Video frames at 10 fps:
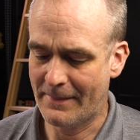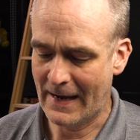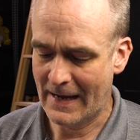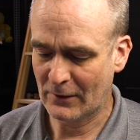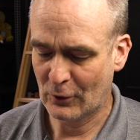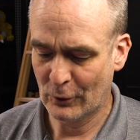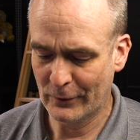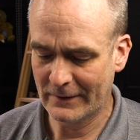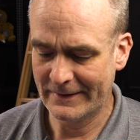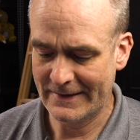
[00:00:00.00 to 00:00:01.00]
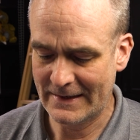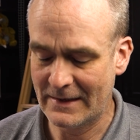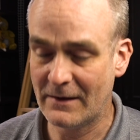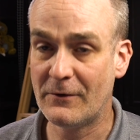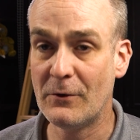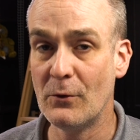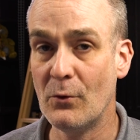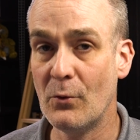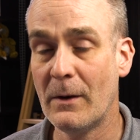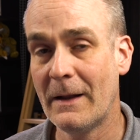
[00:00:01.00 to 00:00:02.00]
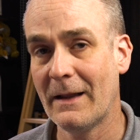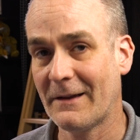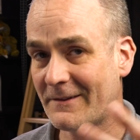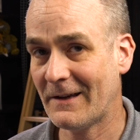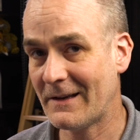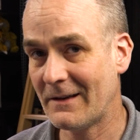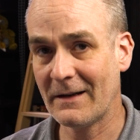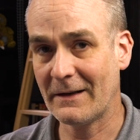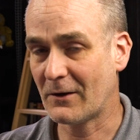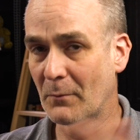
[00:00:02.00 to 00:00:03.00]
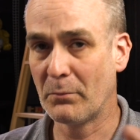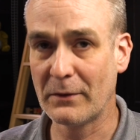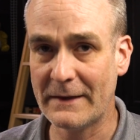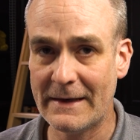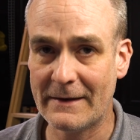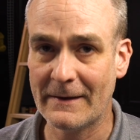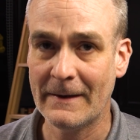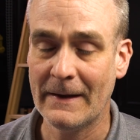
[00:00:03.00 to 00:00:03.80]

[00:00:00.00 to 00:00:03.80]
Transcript: That could lead to a sudden and complete